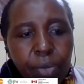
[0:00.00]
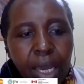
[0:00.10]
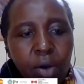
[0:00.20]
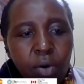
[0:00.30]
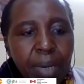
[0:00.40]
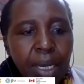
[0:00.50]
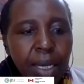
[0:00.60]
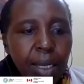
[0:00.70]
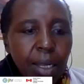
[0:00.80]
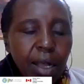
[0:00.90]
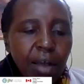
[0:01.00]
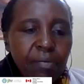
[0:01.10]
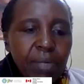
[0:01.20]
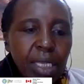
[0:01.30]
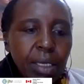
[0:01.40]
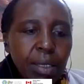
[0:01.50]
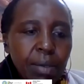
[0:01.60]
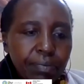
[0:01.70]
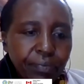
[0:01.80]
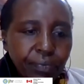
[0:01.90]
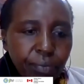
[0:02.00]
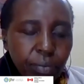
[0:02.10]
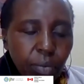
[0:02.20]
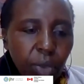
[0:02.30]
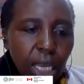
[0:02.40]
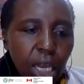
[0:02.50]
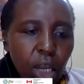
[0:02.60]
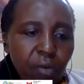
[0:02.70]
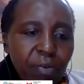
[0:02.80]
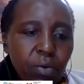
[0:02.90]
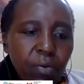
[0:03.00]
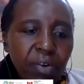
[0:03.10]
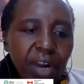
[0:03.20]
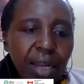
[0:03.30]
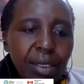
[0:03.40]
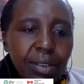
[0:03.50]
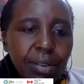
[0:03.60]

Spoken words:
I hope I've been helpful, Frank.